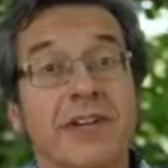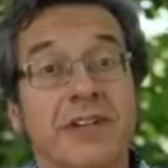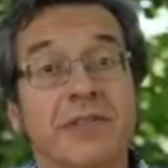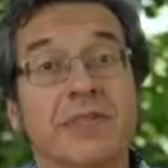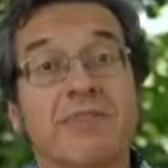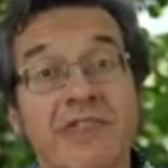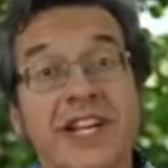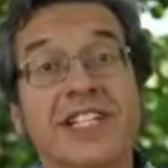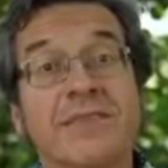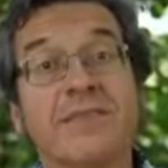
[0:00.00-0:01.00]
News
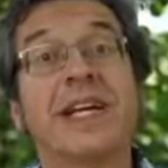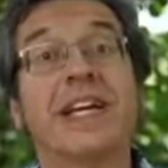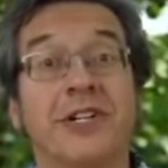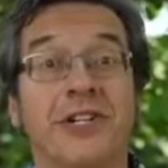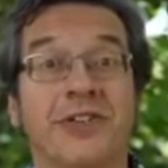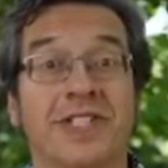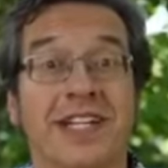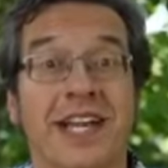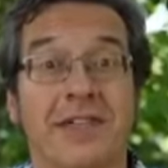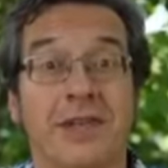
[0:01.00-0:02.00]
brings the big issues
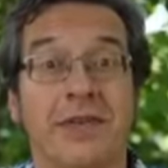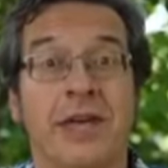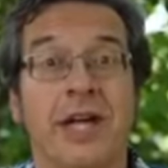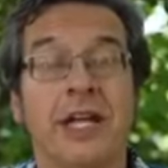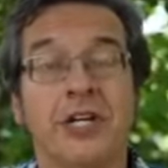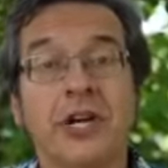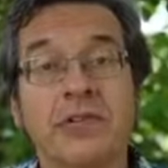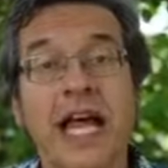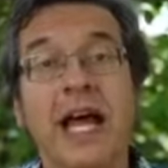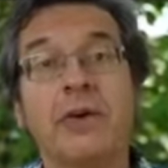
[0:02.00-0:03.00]
together. It
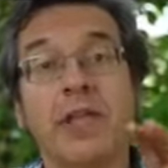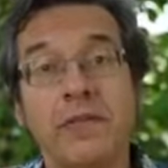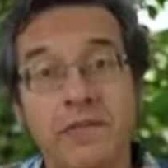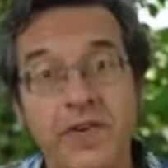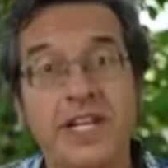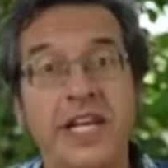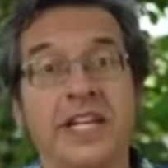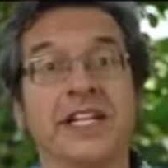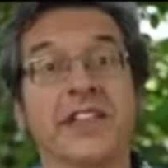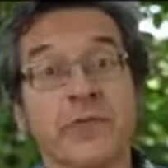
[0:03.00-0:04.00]
shows how they fit
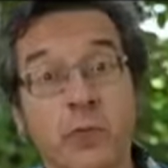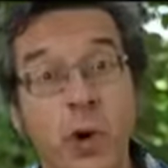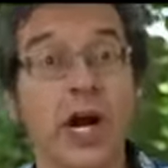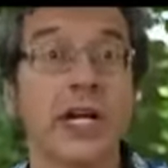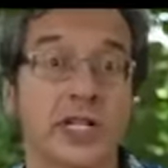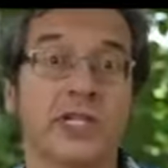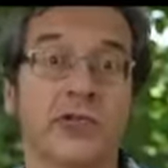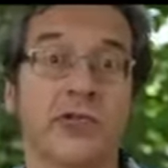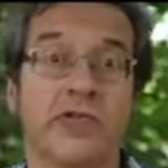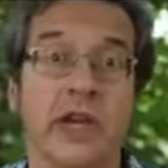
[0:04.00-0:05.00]
into the wider
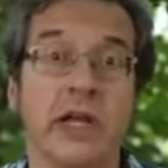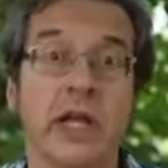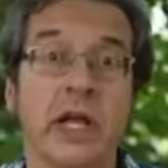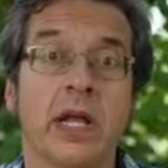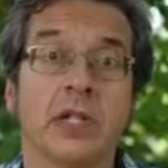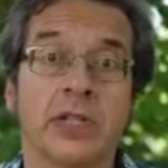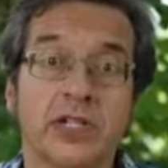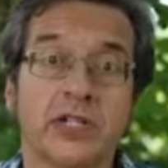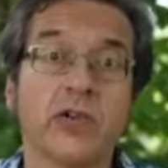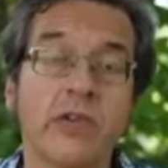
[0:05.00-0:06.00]
story the
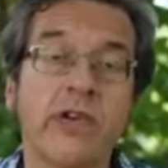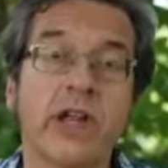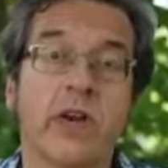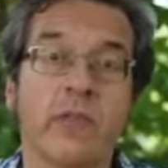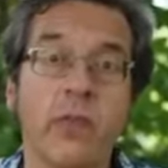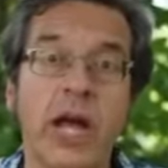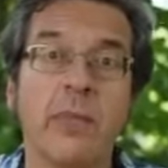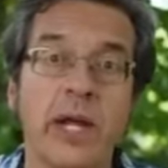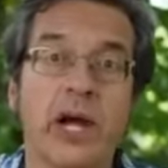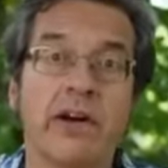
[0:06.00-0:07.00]
story of
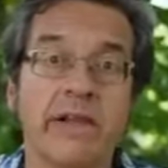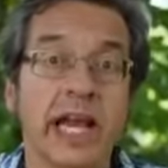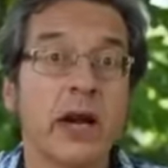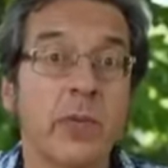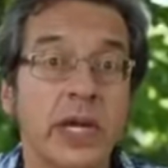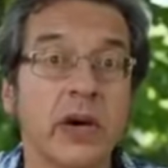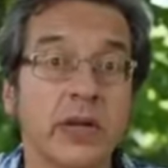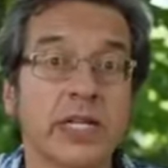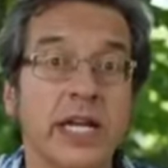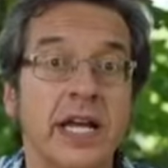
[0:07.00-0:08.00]
where we are and how we
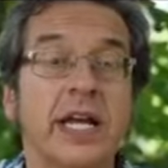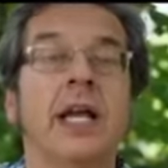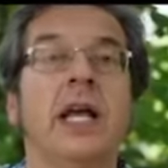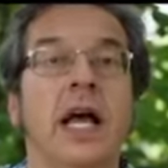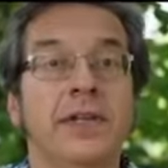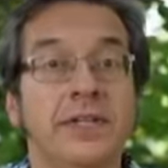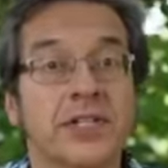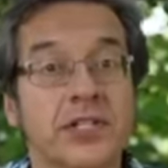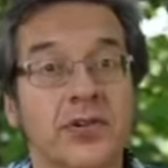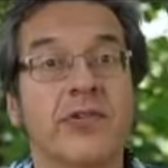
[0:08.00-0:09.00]
got here, and the
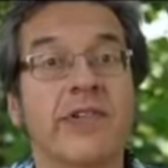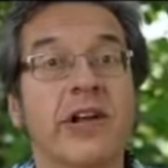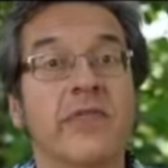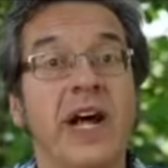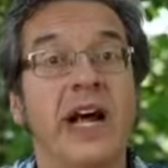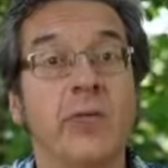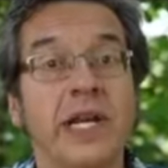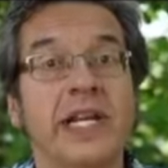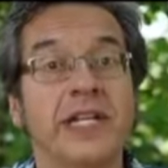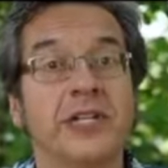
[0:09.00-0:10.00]
story of how
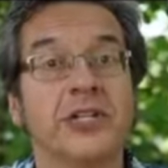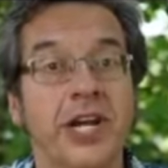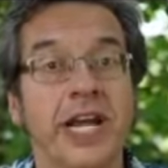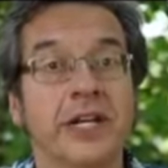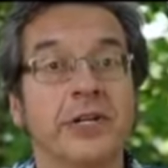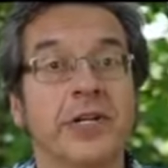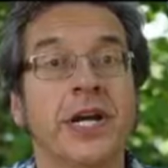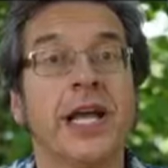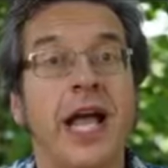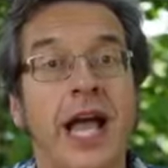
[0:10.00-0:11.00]
we need to change,
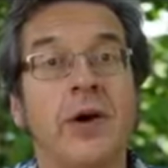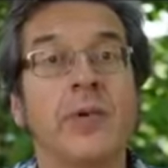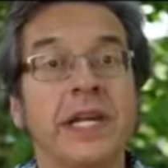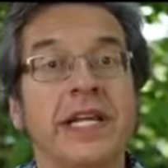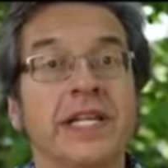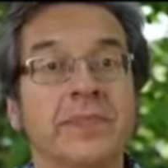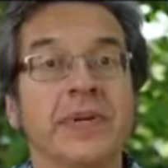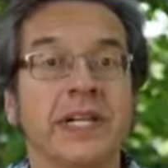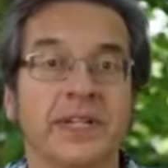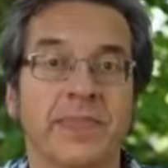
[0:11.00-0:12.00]
how we need to
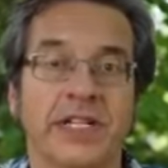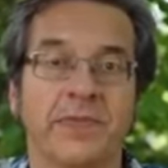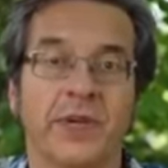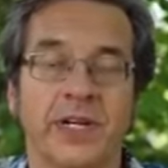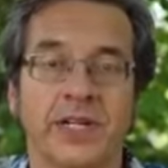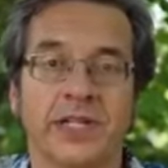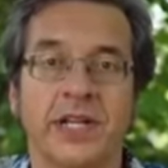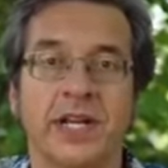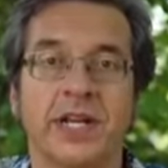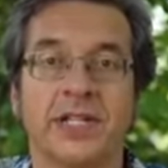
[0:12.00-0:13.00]
build a better world.
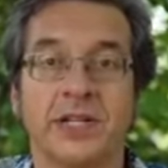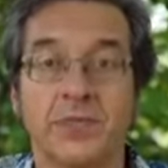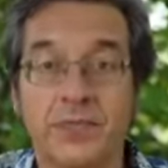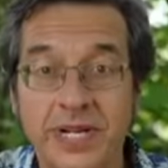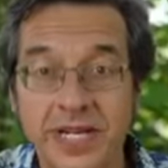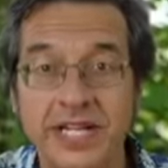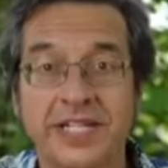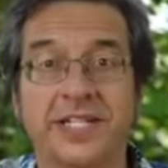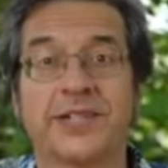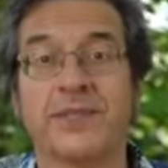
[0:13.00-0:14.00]
So
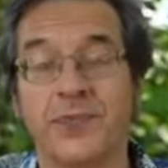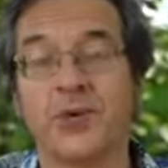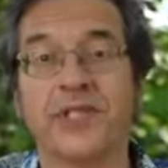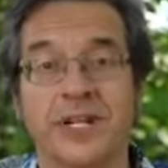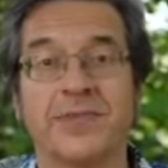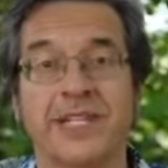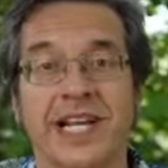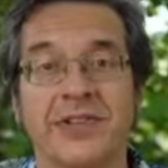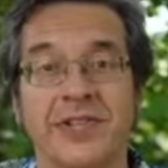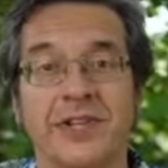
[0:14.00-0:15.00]
please support Double
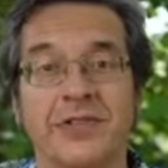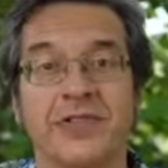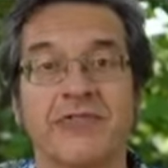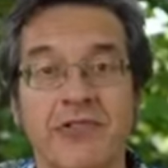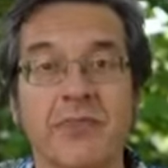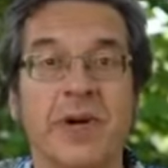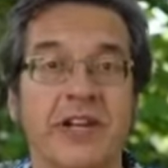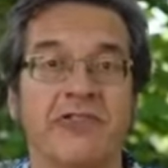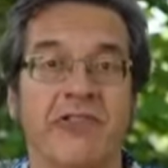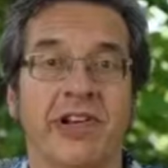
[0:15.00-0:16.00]
Down News through
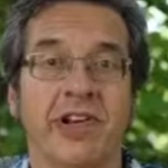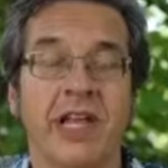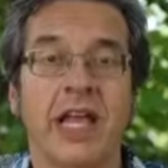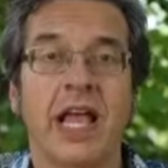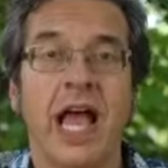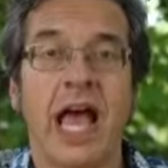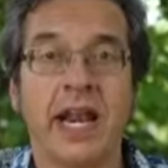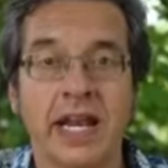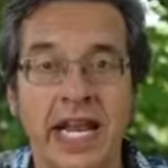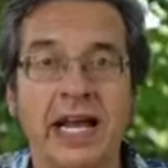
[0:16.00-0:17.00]
Patreon
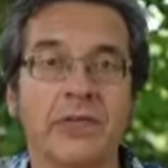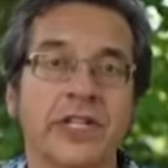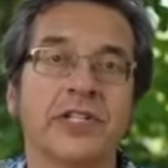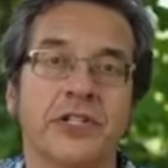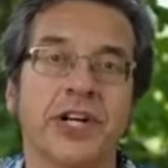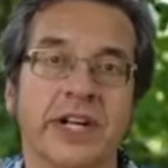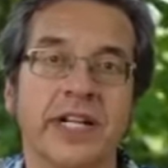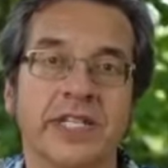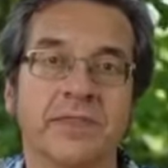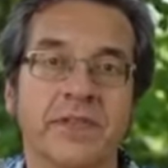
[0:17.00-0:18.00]
and allow this
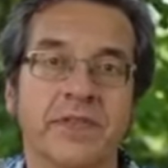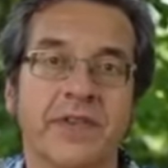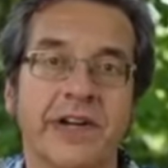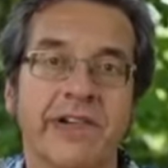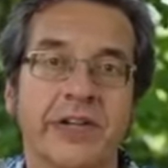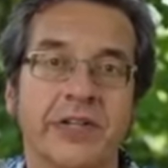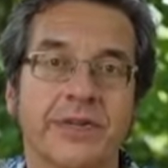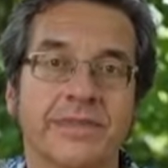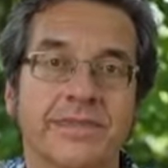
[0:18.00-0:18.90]
journalism to flourish.